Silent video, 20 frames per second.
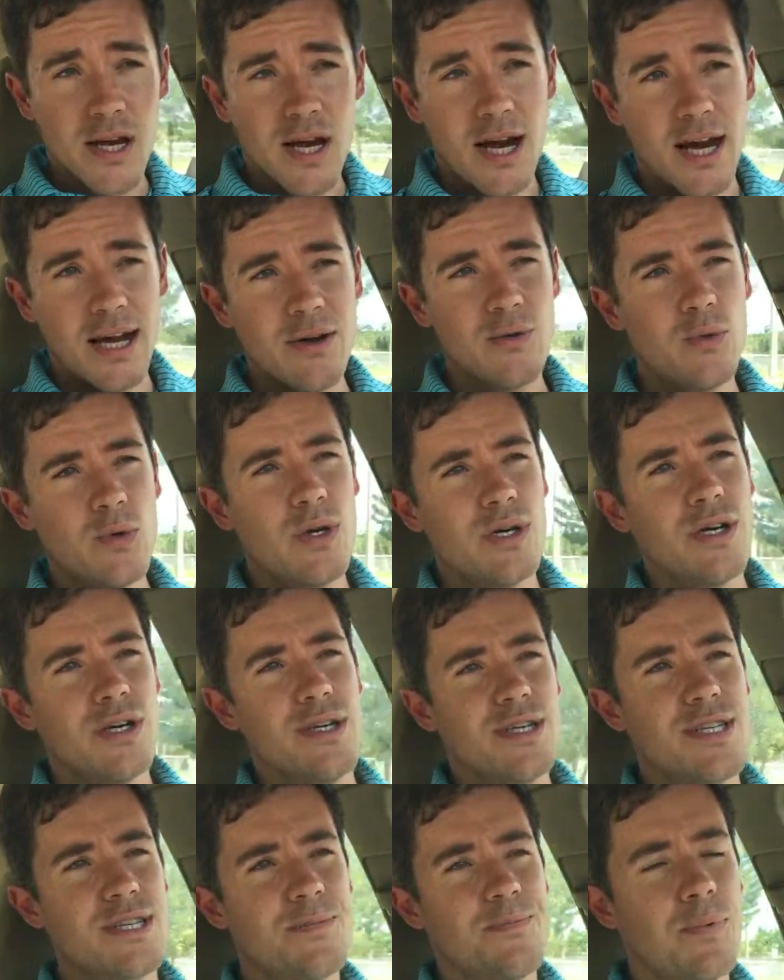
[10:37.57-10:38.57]
I
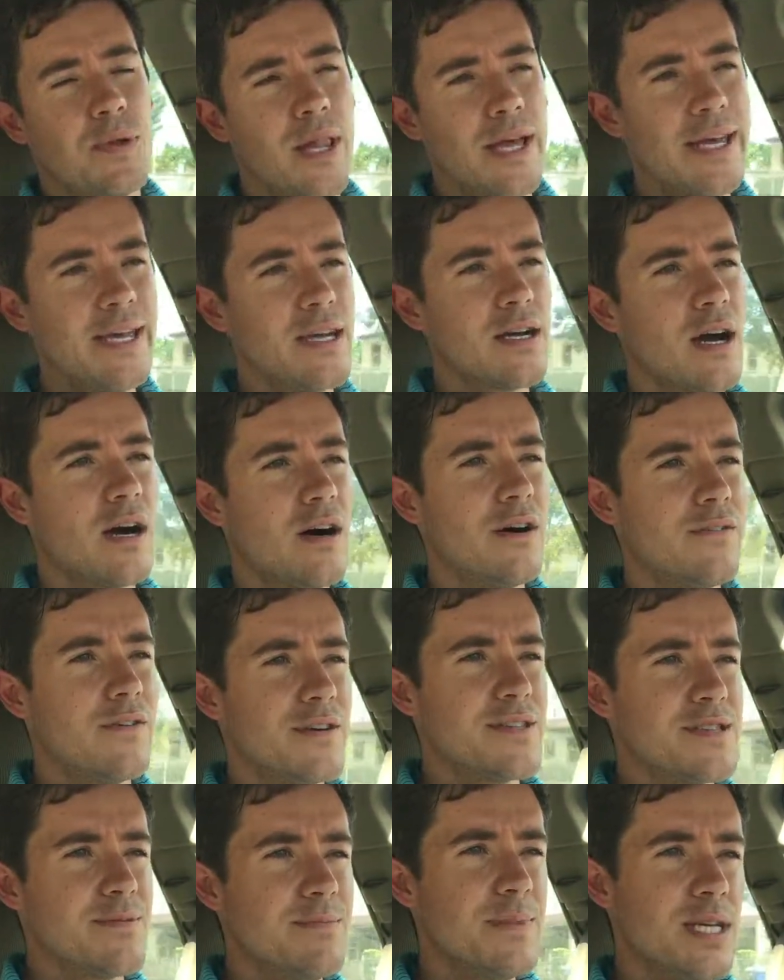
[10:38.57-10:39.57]
was playing golf
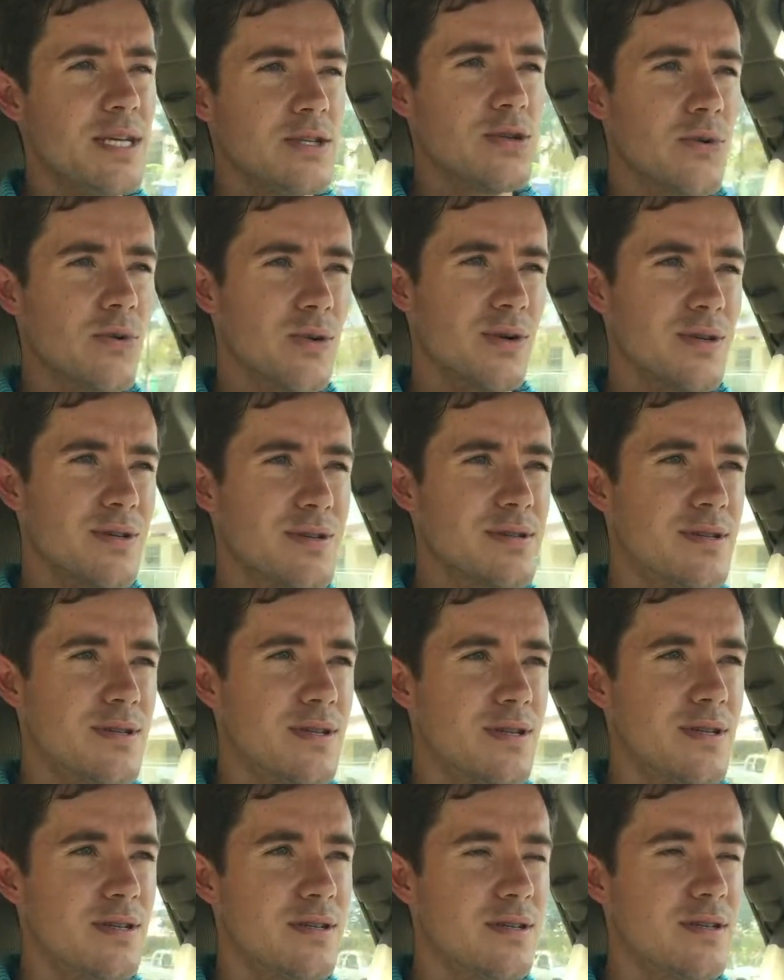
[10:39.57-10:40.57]
on some mini tours
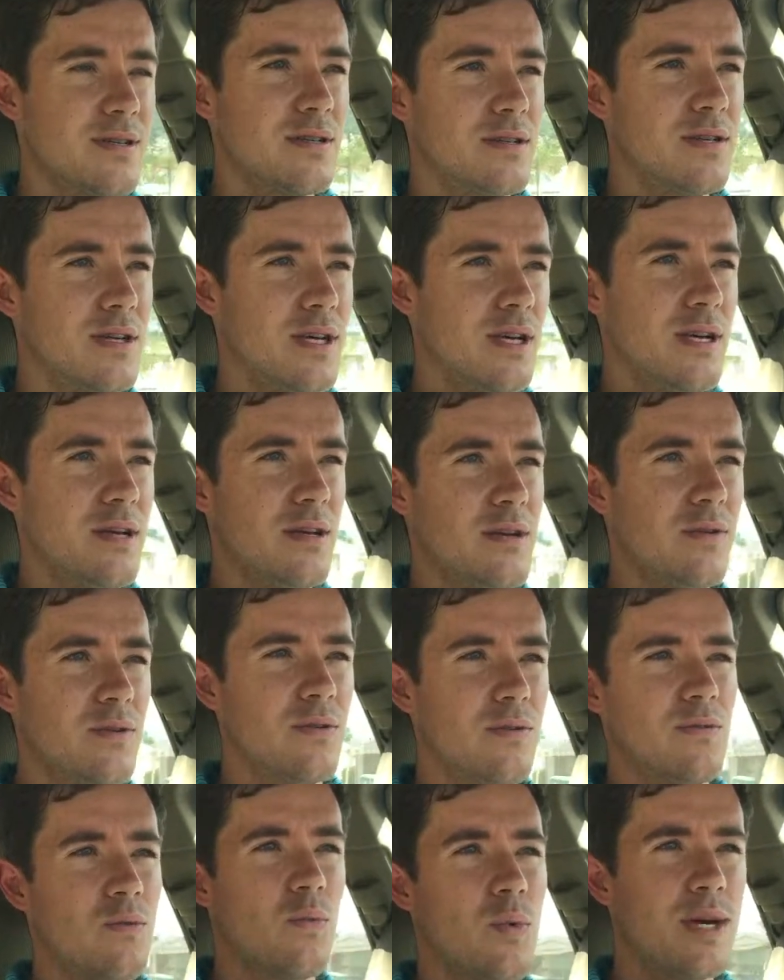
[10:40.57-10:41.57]

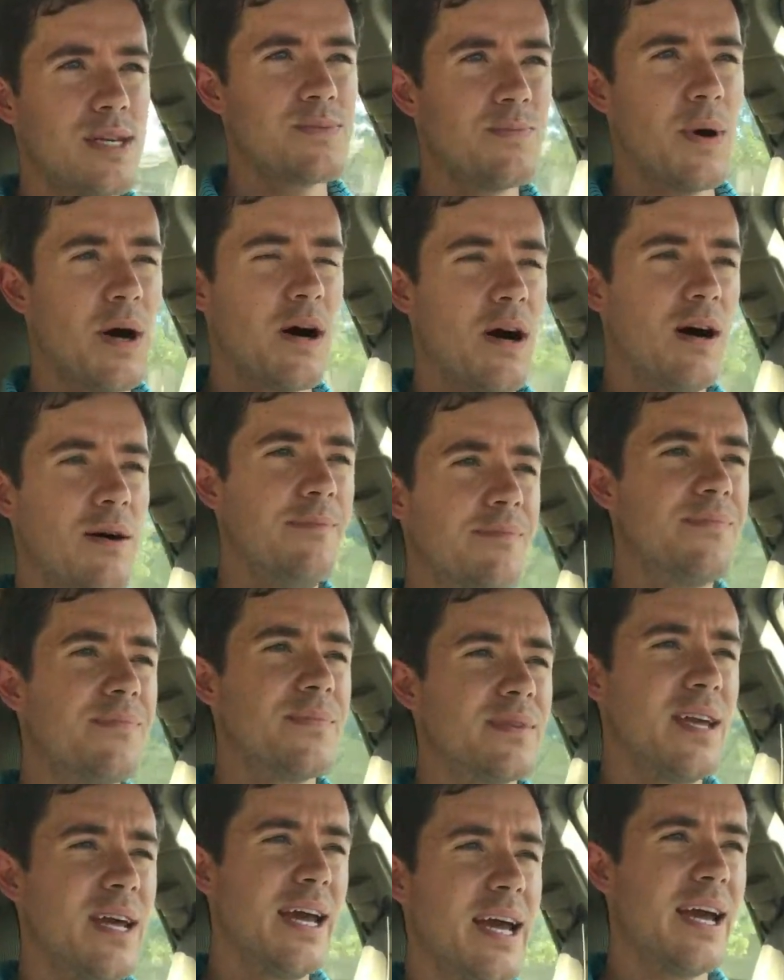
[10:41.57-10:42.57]
in West Palm,
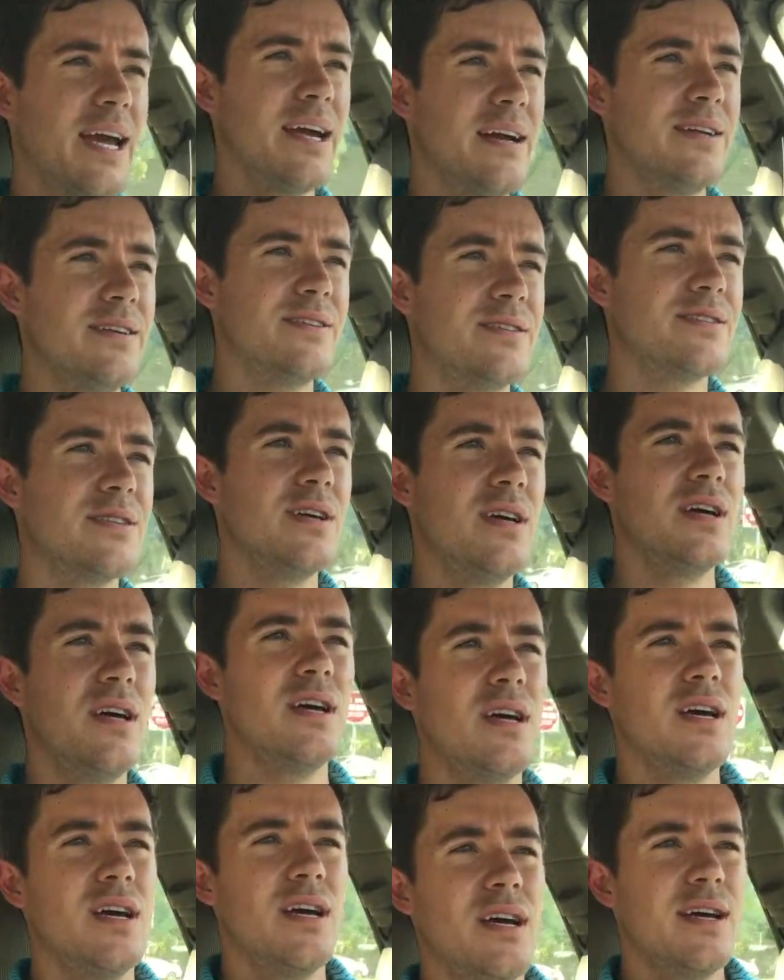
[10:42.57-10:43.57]
and
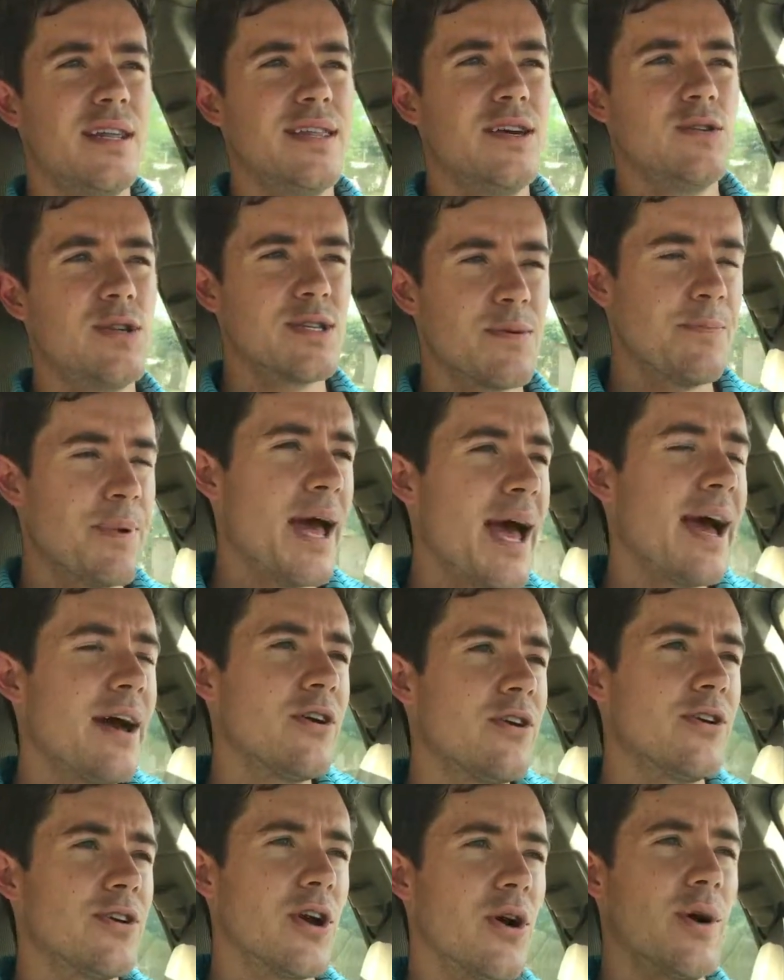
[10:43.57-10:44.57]
there was a
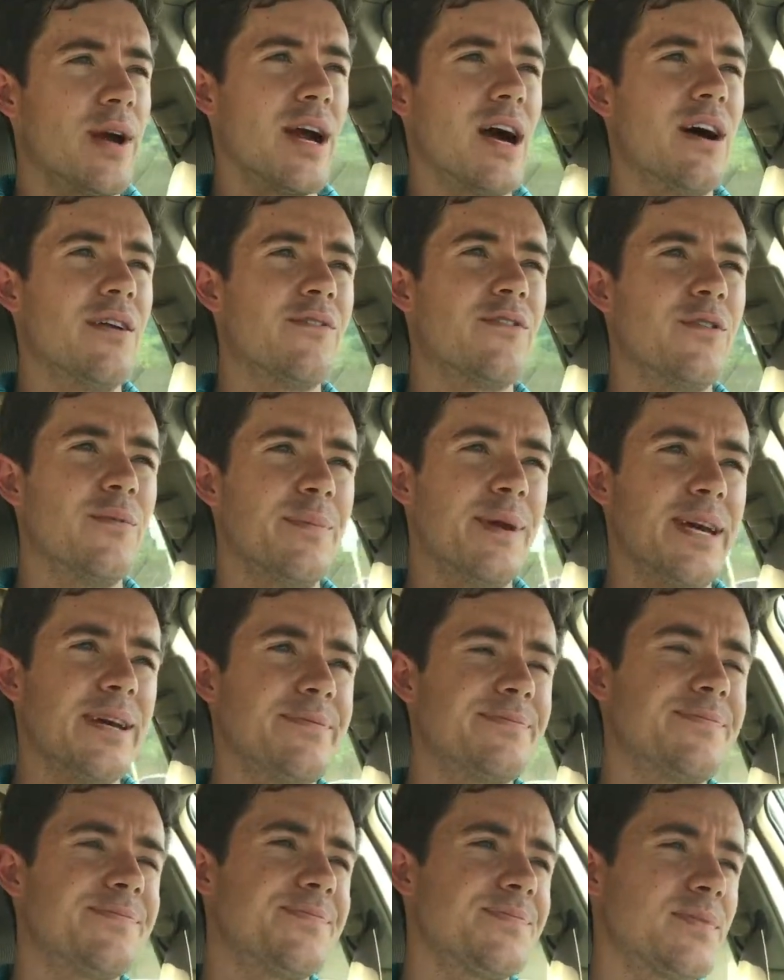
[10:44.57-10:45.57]
pattern going on for
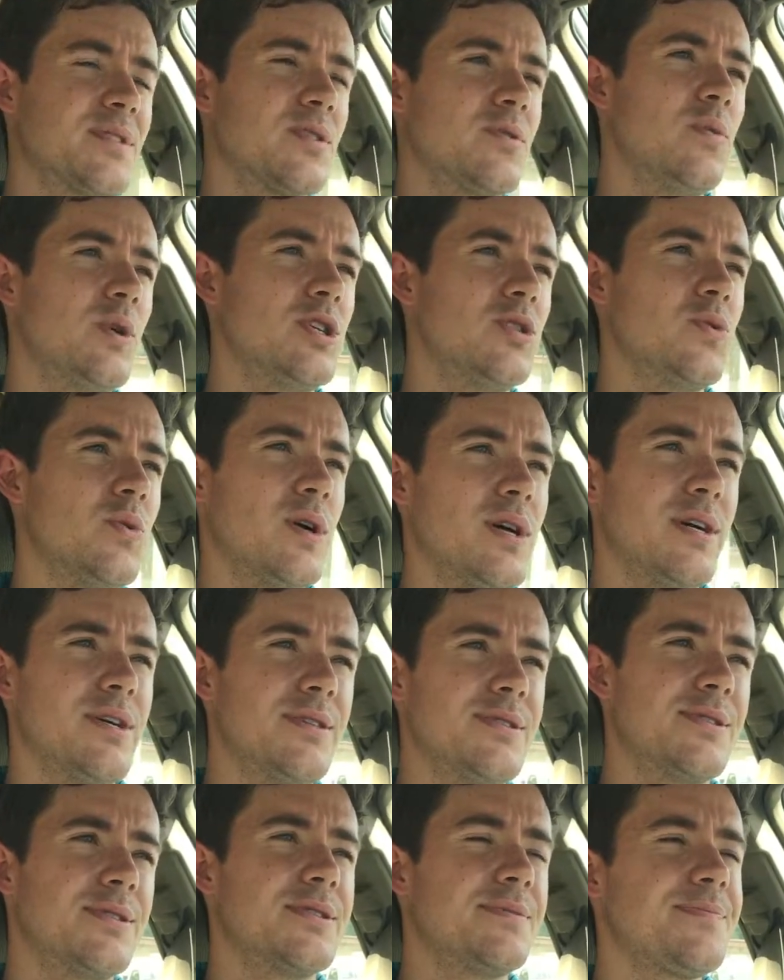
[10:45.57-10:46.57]
me, which
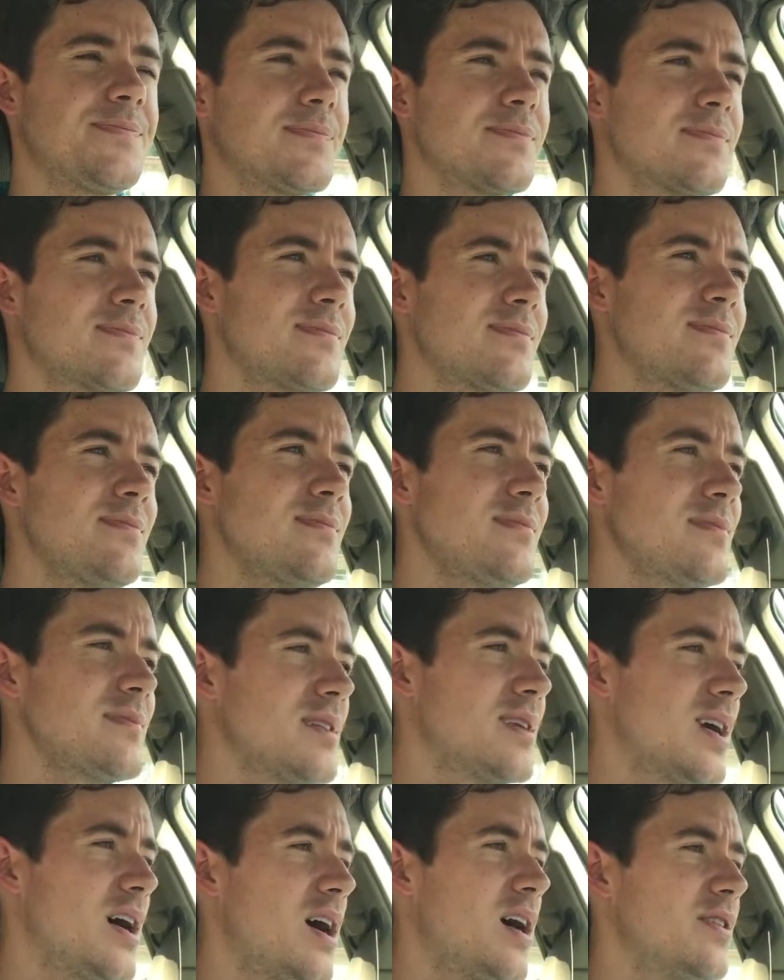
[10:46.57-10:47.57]
was
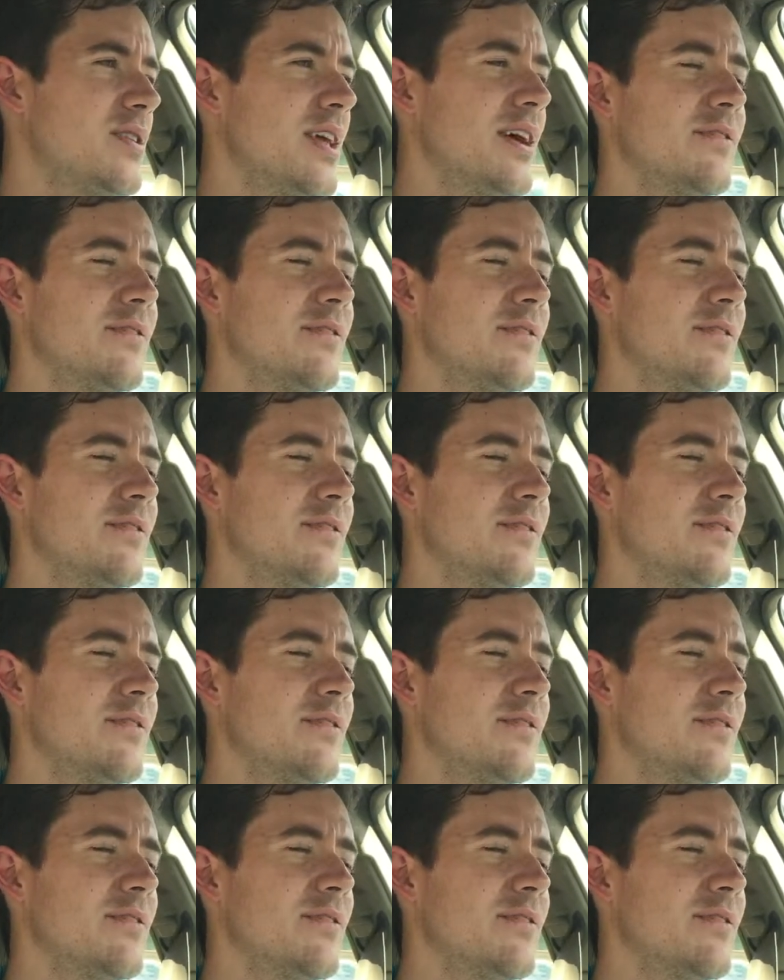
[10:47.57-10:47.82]
I